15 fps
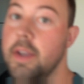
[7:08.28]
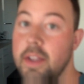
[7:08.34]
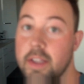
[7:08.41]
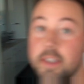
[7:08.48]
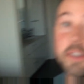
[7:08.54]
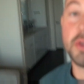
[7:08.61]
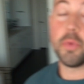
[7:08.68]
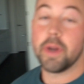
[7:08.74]

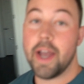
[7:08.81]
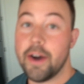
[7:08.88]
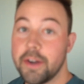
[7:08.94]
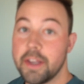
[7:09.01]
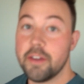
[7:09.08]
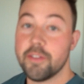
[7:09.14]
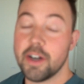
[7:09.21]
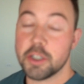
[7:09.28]
This is the
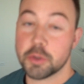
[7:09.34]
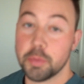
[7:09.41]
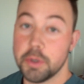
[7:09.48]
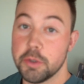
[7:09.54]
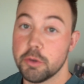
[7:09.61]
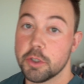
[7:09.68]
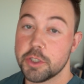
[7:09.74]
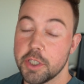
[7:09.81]
reality of
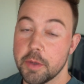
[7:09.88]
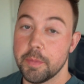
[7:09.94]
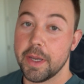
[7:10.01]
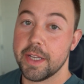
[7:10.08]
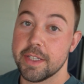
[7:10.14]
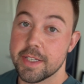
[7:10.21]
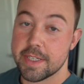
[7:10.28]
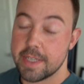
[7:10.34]
entrepreneurship. I
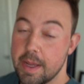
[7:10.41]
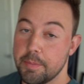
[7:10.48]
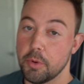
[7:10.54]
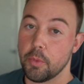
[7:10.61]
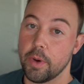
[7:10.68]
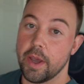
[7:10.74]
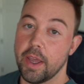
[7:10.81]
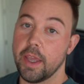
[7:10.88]
had to step
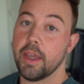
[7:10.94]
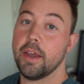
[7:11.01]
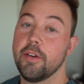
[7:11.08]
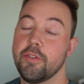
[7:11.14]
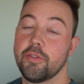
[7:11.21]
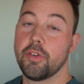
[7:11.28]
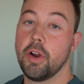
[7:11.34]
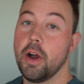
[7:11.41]
away
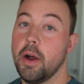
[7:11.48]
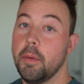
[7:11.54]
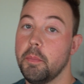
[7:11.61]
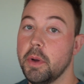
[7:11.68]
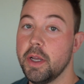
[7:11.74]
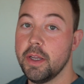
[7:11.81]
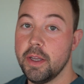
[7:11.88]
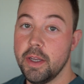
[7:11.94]

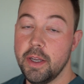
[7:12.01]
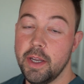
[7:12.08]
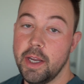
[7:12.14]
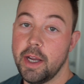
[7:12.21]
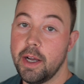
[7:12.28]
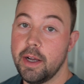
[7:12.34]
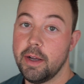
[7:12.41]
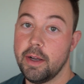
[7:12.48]
from
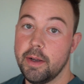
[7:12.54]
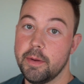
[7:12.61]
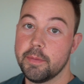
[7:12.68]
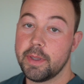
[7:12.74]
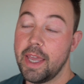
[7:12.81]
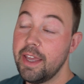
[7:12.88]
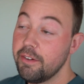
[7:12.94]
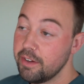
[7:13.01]

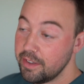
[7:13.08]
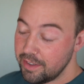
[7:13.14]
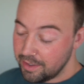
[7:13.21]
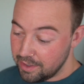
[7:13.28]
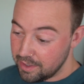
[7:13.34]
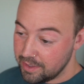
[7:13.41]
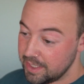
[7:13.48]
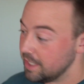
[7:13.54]
Caitlin
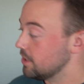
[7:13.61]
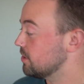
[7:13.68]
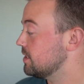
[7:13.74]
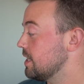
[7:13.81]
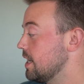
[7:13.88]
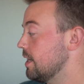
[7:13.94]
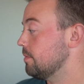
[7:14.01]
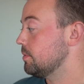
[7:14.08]
and dinner
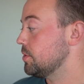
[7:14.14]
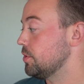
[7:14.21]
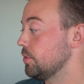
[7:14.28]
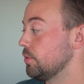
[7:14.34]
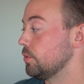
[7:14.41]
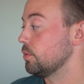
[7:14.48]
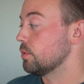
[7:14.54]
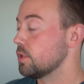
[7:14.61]
time
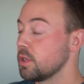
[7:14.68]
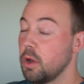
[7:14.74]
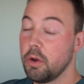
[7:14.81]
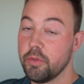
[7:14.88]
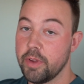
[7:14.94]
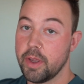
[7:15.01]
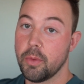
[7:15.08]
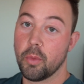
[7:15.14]
to
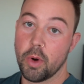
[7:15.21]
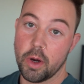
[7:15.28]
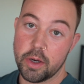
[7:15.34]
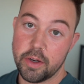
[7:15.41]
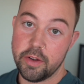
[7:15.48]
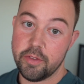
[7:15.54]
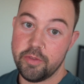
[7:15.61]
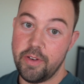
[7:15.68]
solve a work
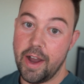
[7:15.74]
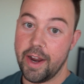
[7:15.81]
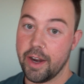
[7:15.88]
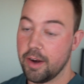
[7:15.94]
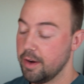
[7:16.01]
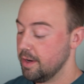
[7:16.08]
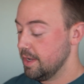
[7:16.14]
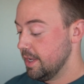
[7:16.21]

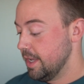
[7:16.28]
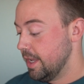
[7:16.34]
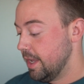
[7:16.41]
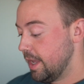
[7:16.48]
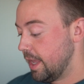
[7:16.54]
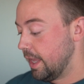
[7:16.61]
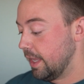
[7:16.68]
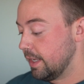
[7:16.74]
fire.
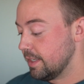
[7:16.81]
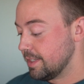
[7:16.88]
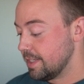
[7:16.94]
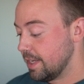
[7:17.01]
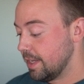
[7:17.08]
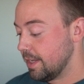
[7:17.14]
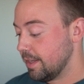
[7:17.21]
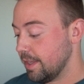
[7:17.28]
And
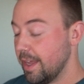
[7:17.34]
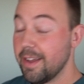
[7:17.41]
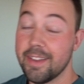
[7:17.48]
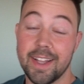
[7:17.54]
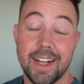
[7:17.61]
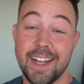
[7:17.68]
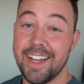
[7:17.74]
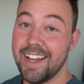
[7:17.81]

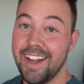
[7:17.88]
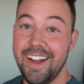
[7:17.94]
yeah,